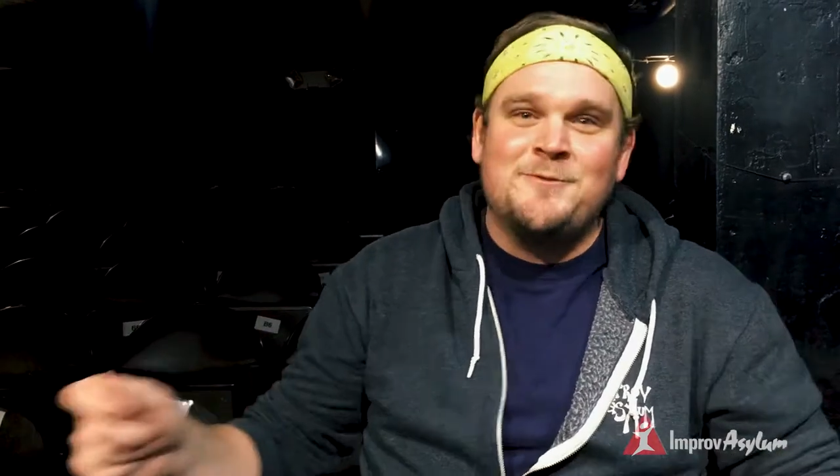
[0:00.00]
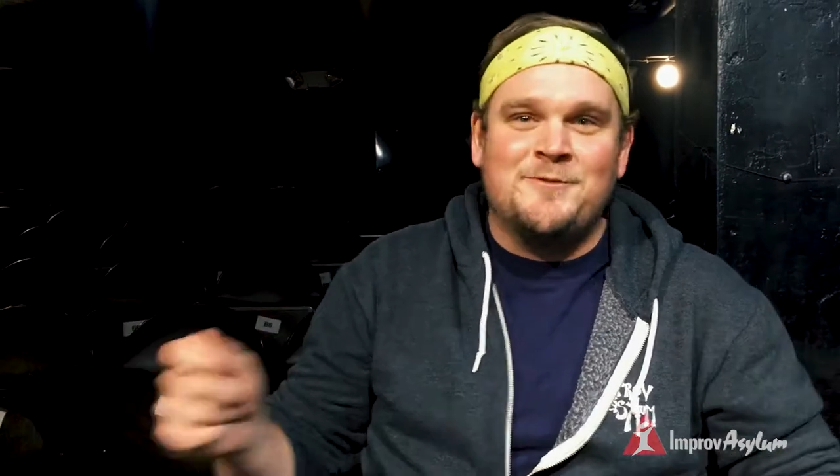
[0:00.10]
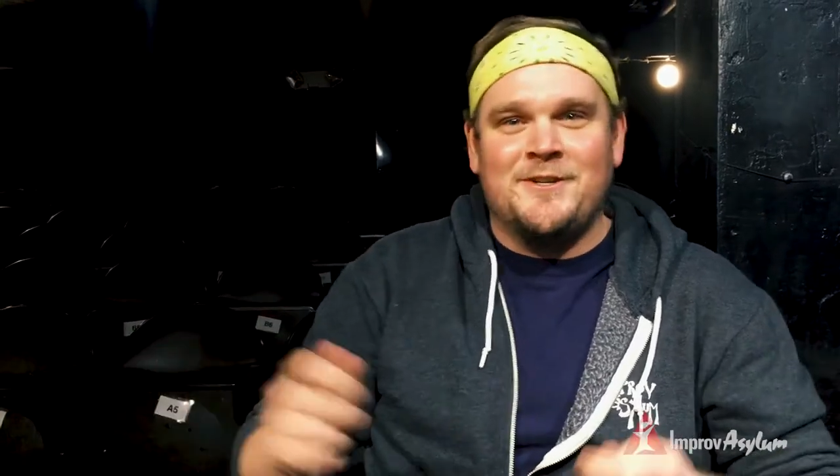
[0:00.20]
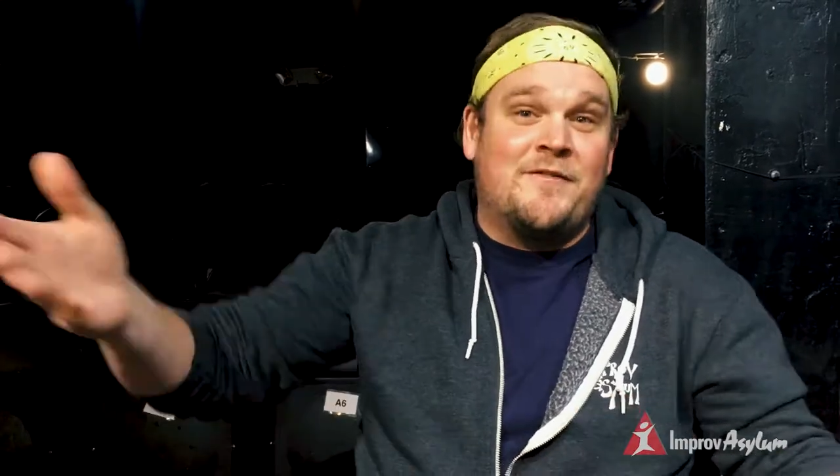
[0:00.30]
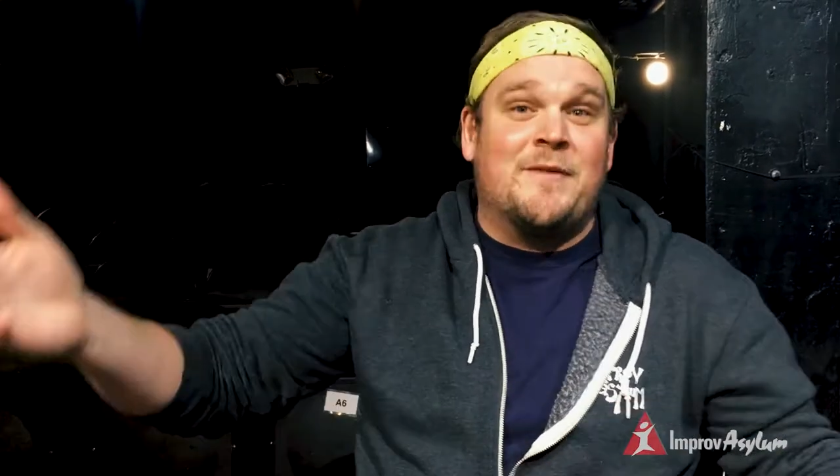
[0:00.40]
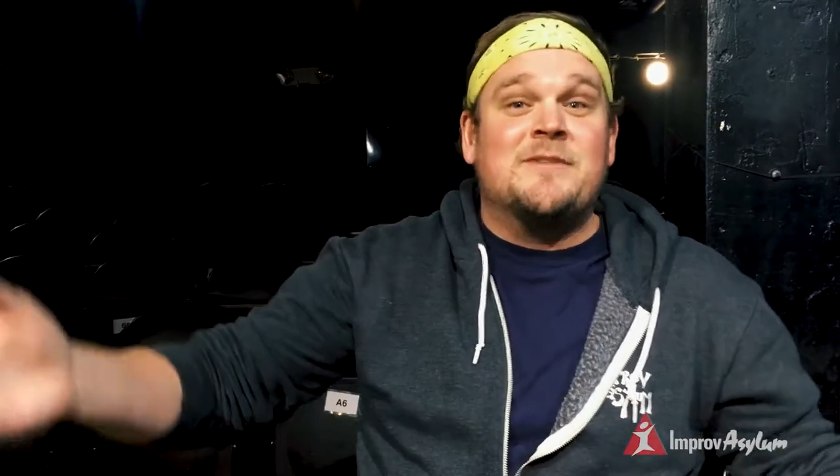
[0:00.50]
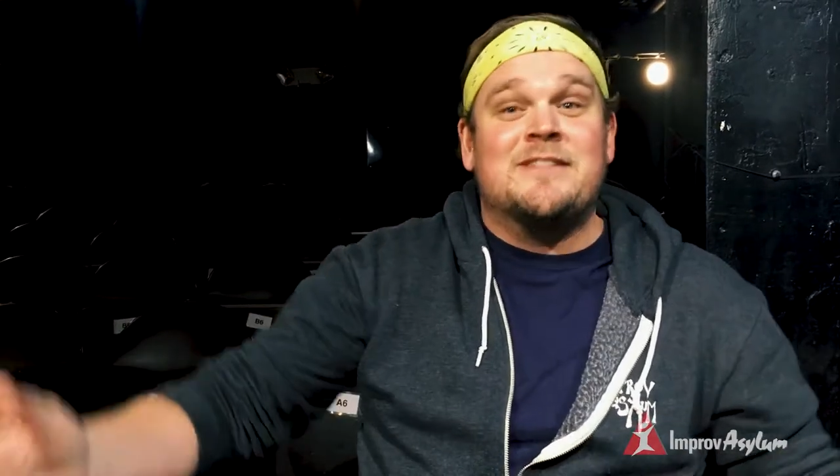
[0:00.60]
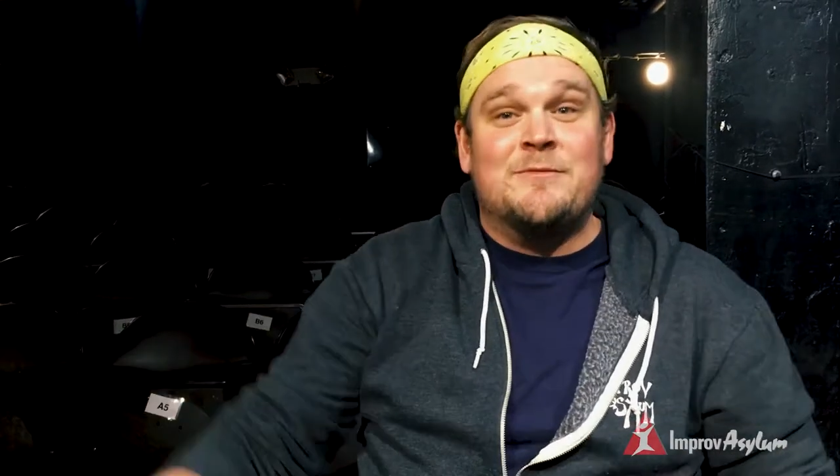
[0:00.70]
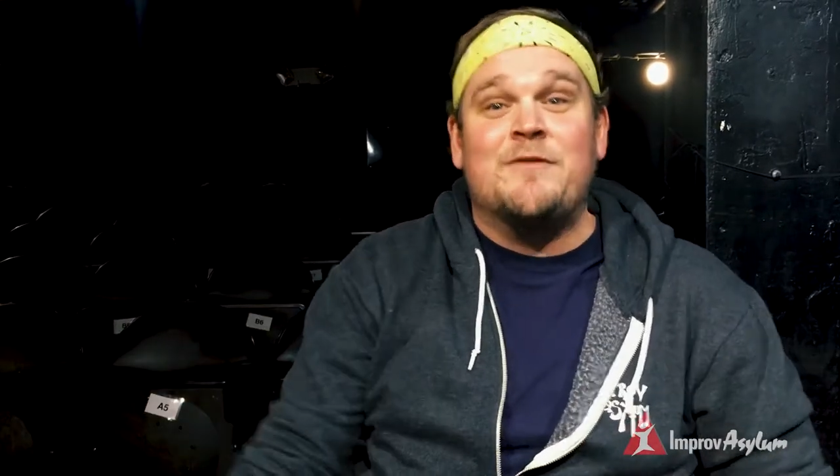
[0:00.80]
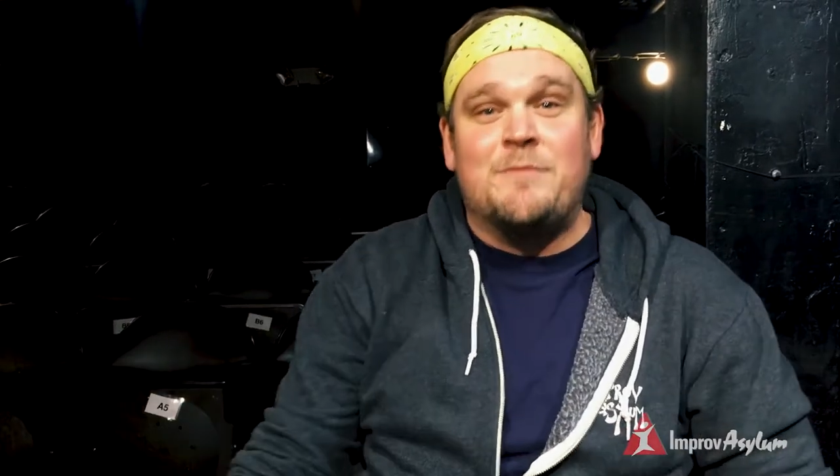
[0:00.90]
It's very
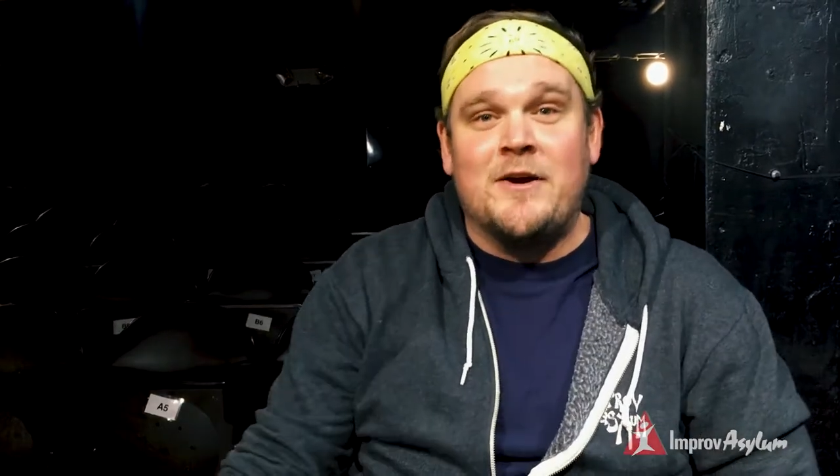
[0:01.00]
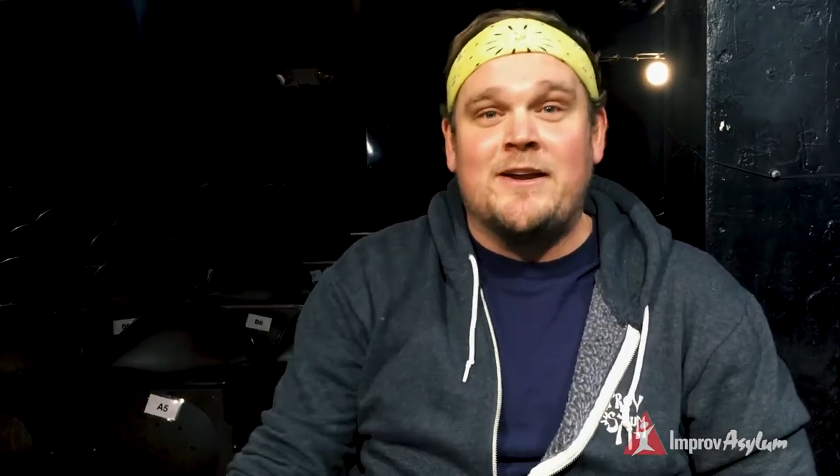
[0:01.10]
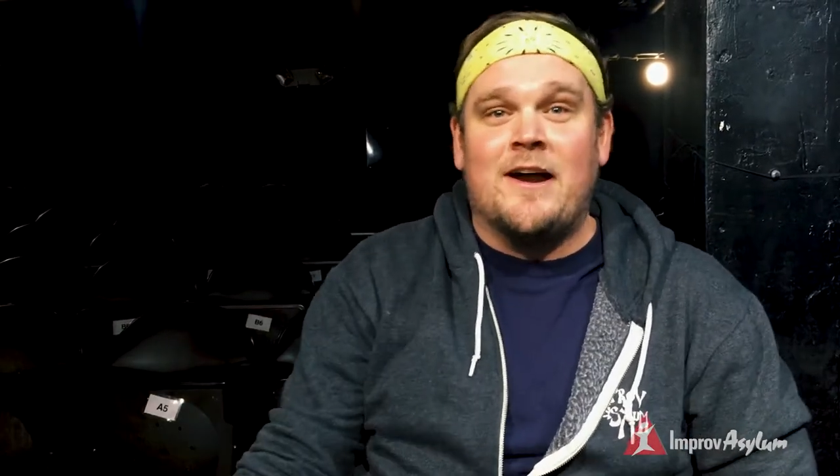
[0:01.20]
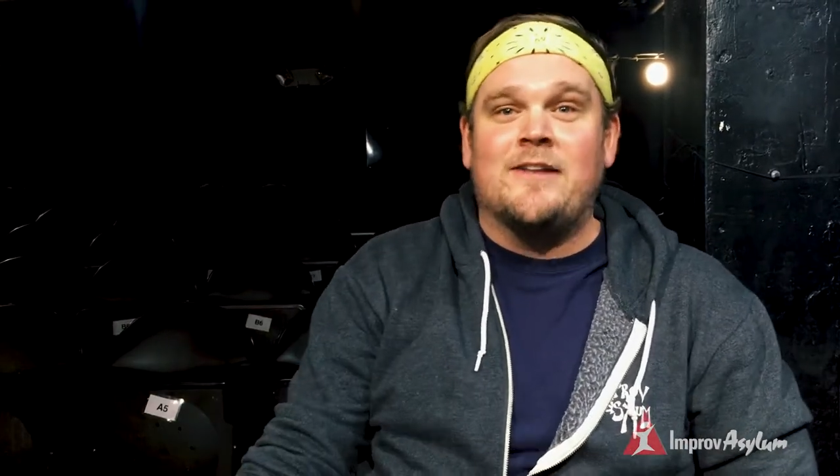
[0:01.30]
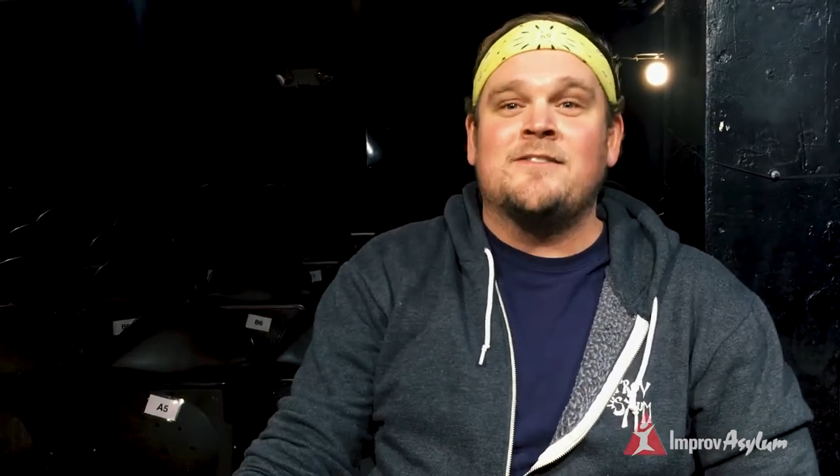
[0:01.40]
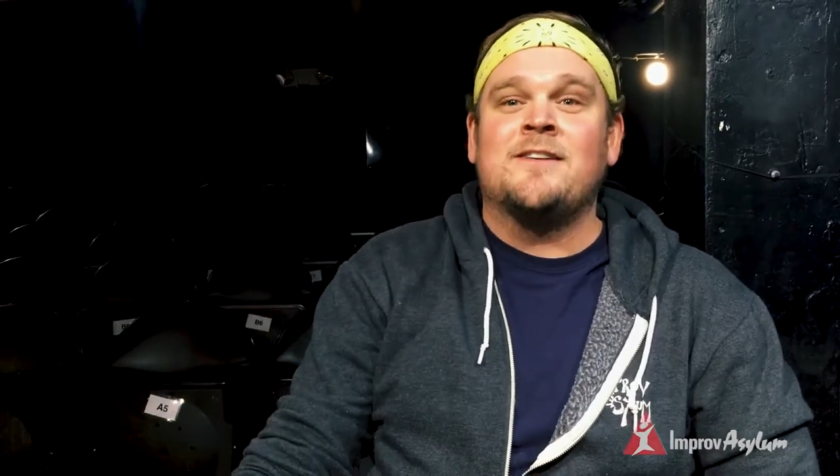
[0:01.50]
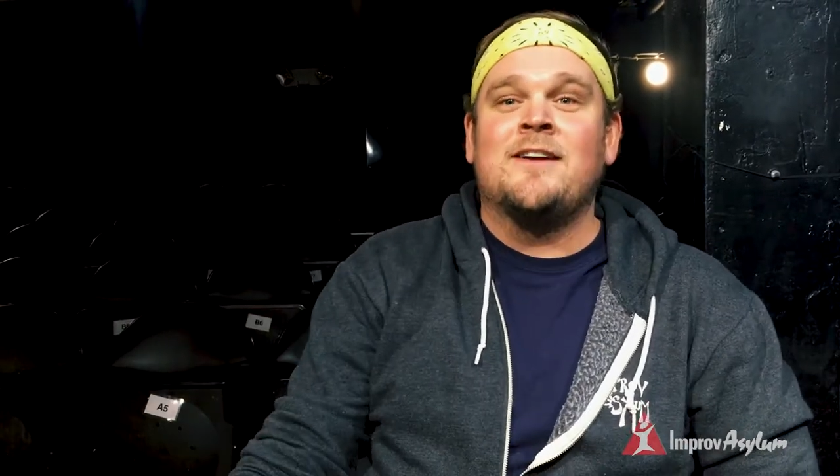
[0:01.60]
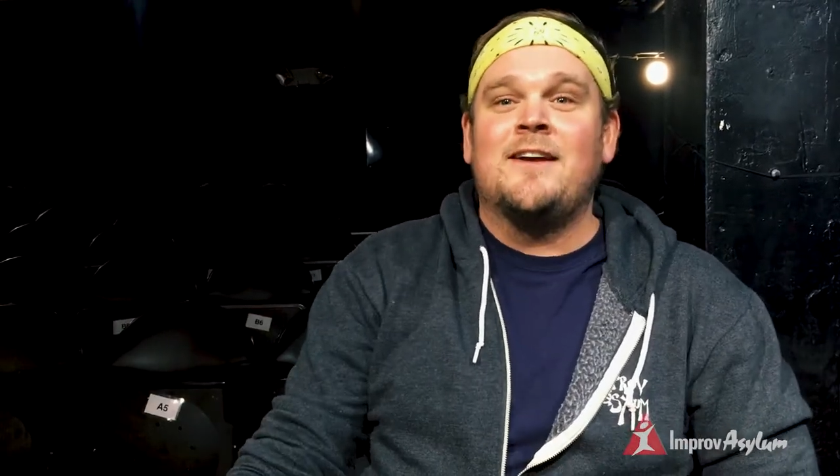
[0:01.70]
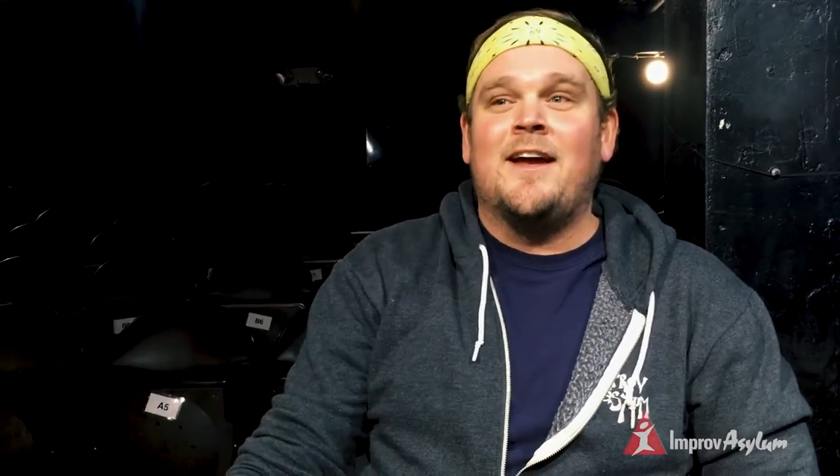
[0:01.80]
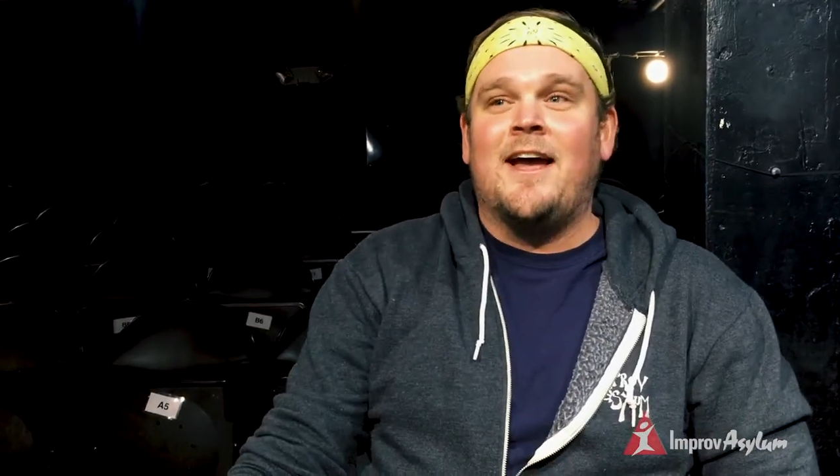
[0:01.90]
famous in the movie Boogie Nights,